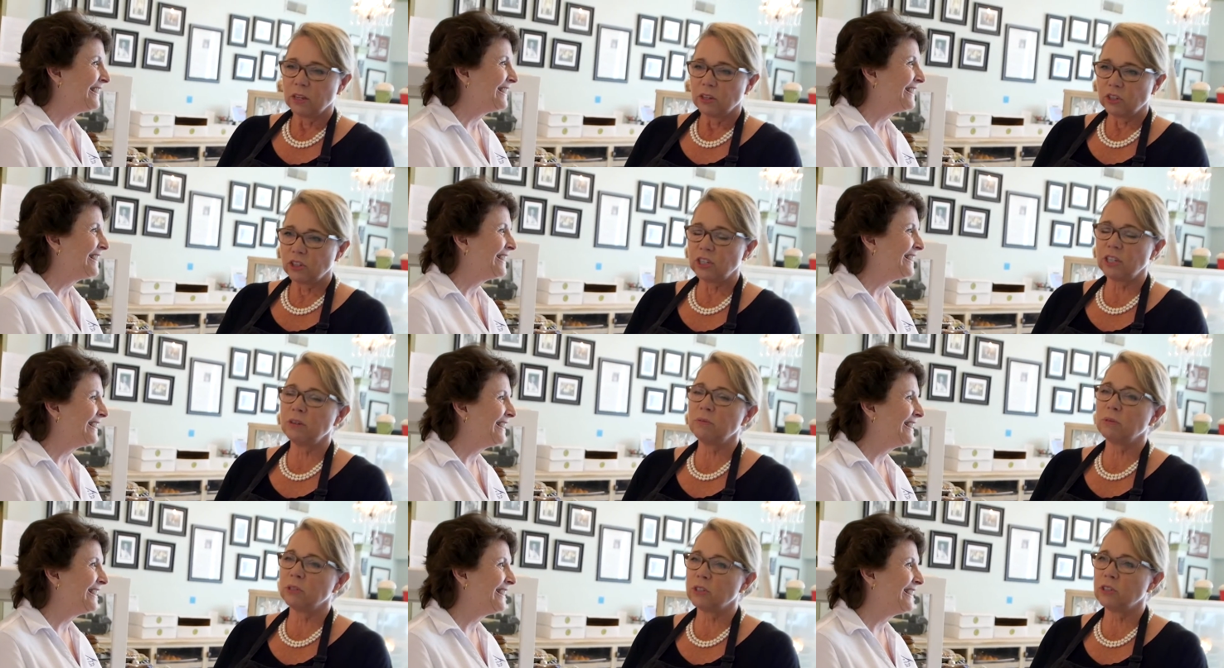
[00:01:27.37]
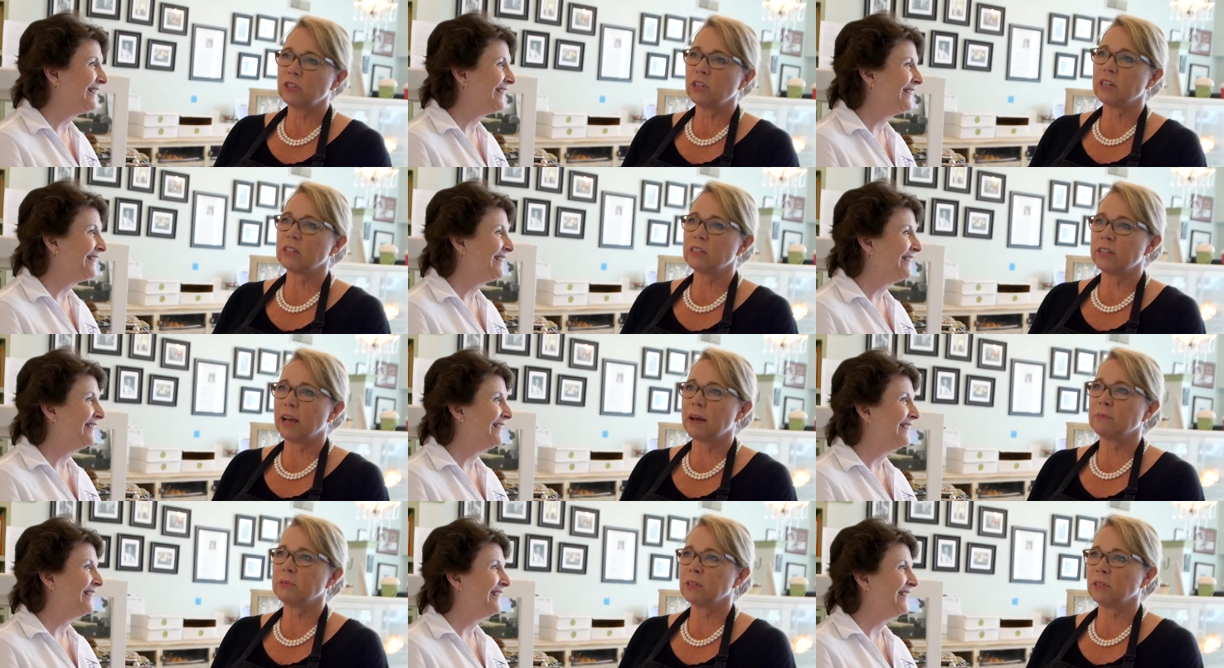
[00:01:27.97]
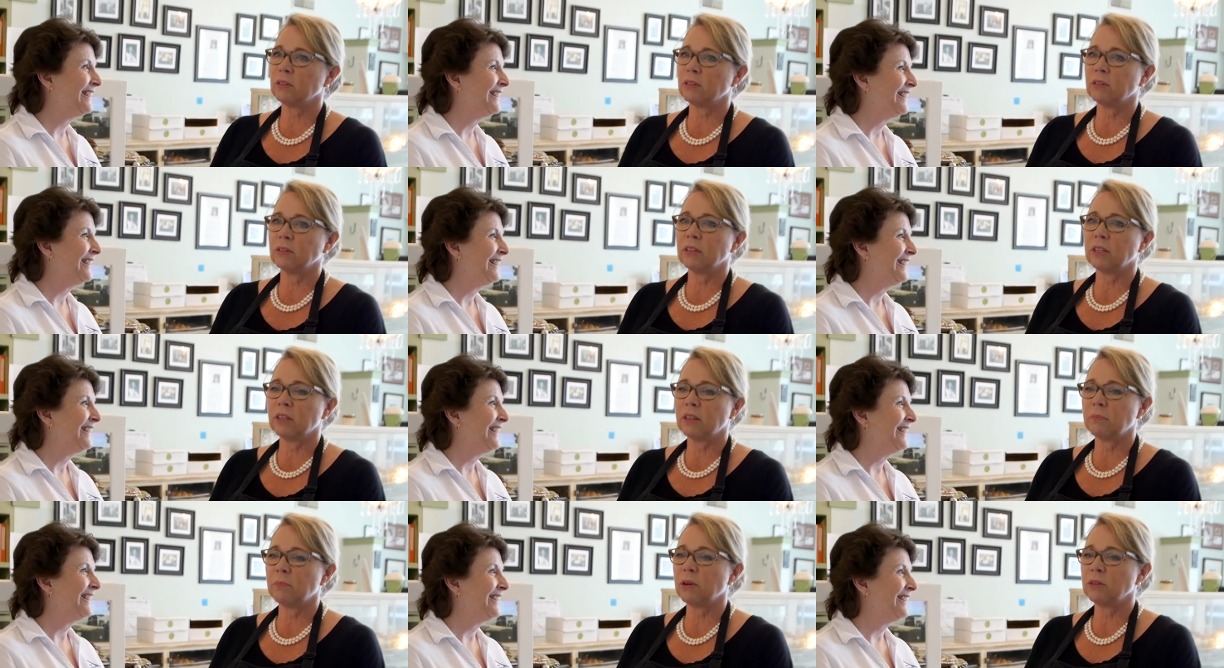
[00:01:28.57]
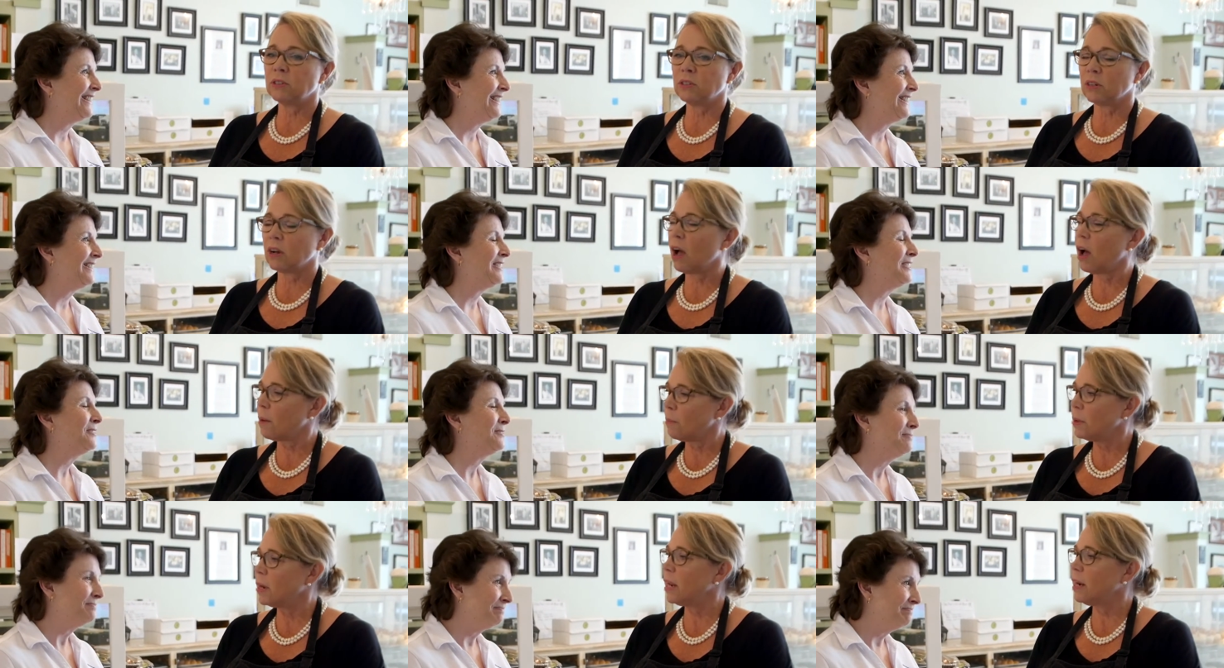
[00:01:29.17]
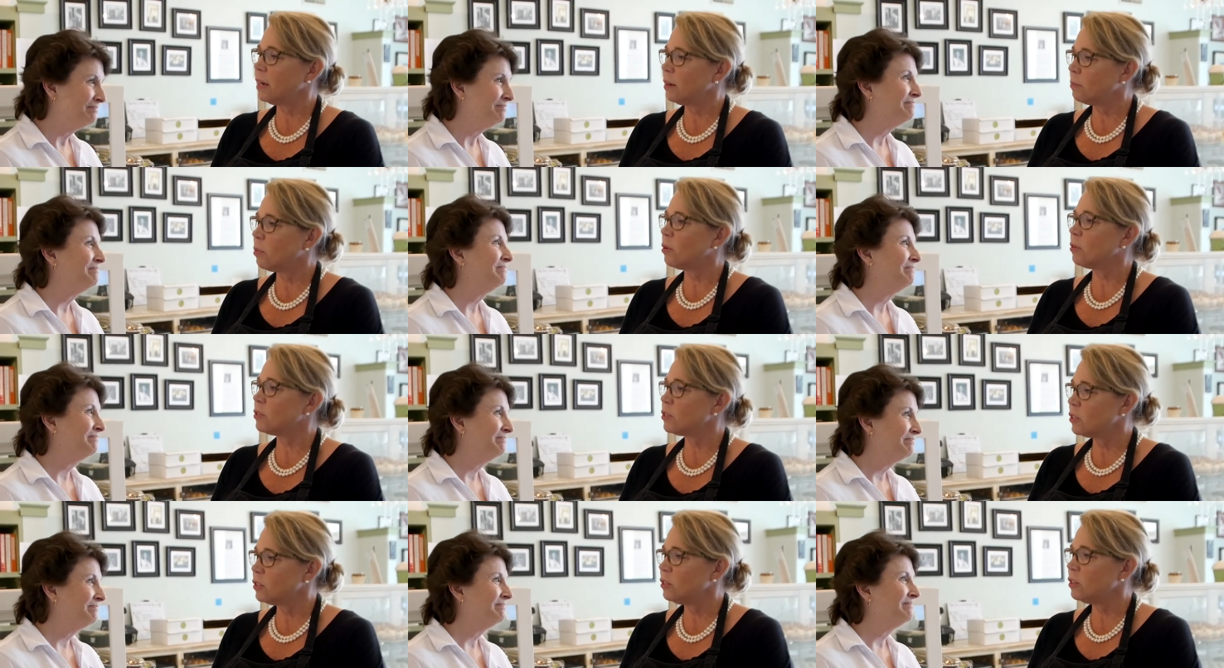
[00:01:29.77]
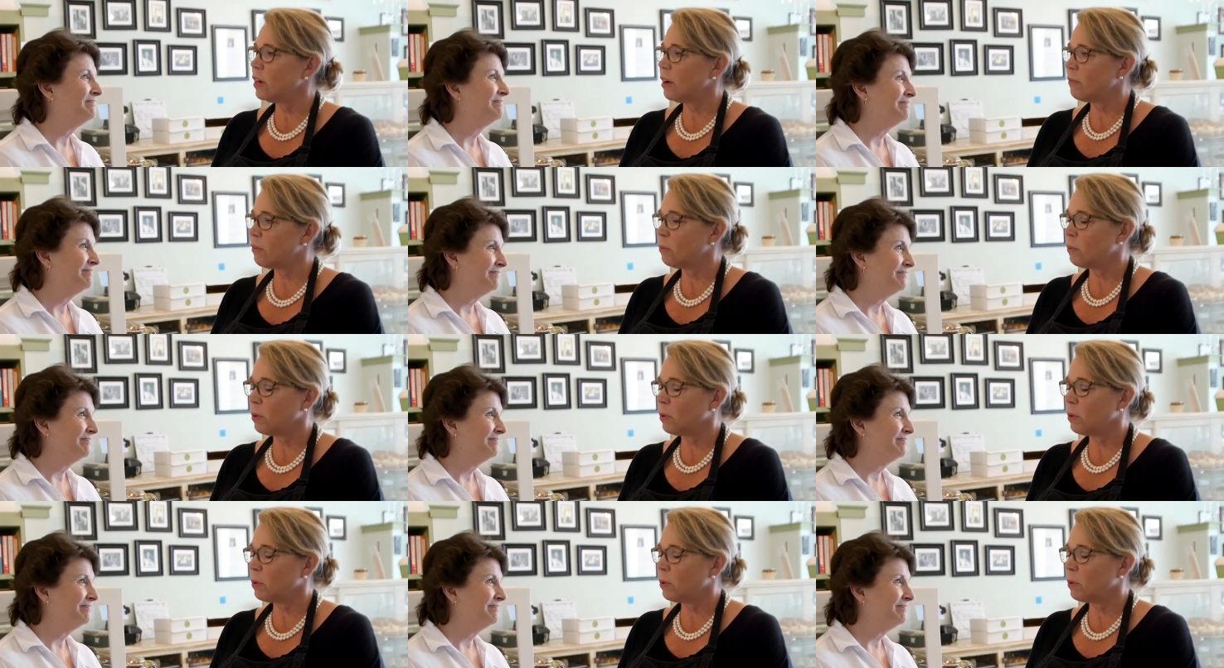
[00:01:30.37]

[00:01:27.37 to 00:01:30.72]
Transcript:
Speaker 1: she was just absolutely the most accommodating person you'd ever